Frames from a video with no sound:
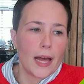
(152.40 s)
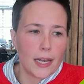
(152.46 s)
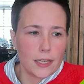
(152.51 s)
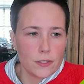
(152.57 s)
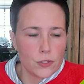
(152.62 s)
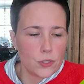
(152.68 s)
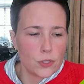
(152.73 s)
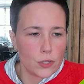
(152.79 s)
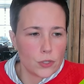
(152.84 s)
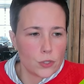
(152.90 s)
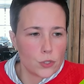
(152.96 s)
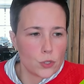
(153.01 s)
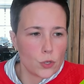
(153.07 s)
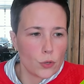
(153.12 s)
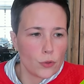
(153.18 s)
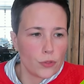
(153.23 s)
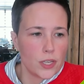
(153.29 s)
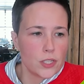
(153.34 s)
So this
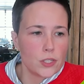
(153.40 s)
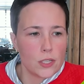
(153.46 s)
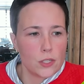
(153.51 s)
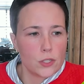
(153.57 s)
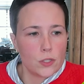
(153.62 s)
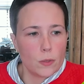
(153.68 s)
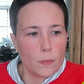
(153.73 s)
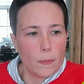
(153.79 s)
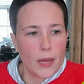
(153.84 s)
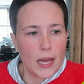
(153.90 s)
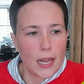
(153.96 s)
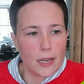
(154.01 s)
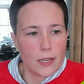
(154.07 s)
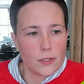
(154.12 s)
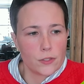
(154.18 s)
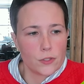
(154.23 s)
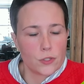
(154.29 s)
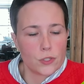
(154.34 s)
is the
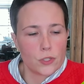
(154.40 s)
balance